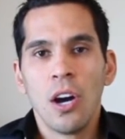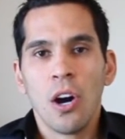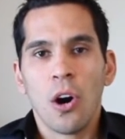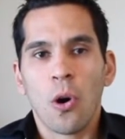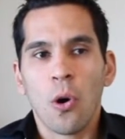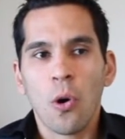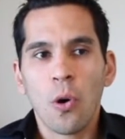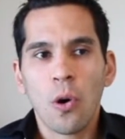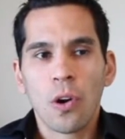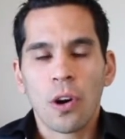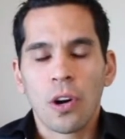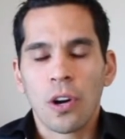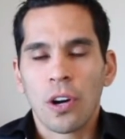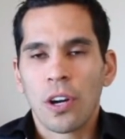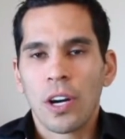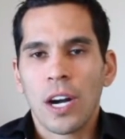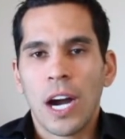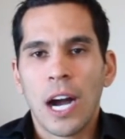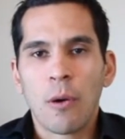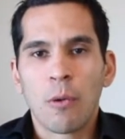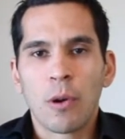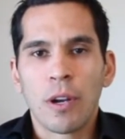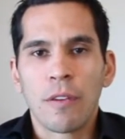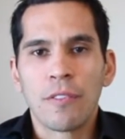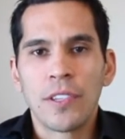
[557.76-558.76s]
or
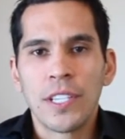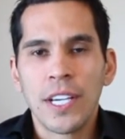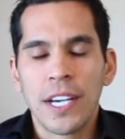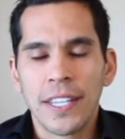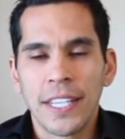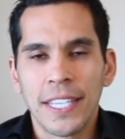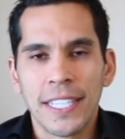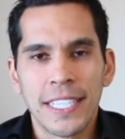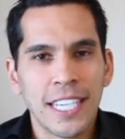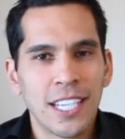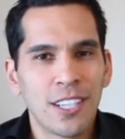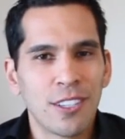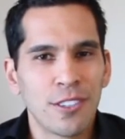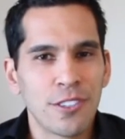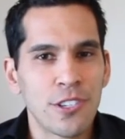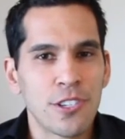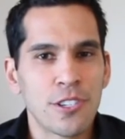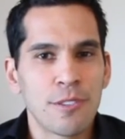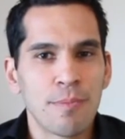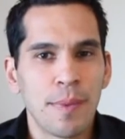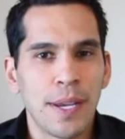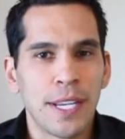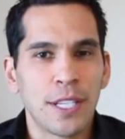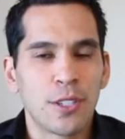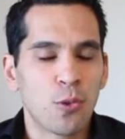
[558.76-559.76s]
I would have done the deal and
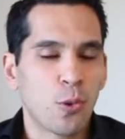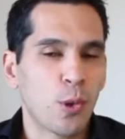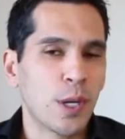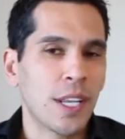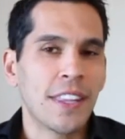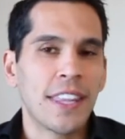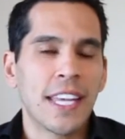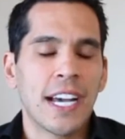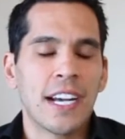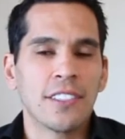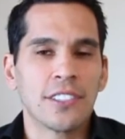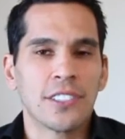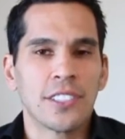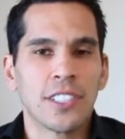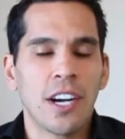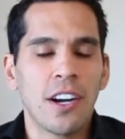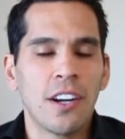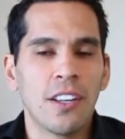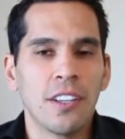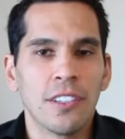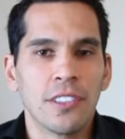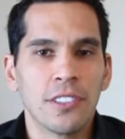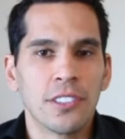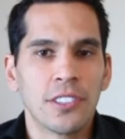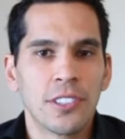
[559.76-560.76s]
just made
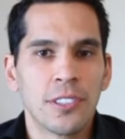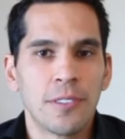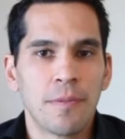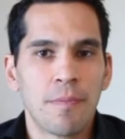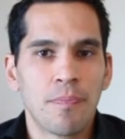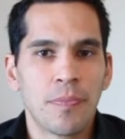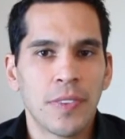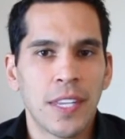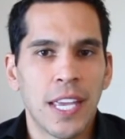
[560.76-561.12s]
$20,000.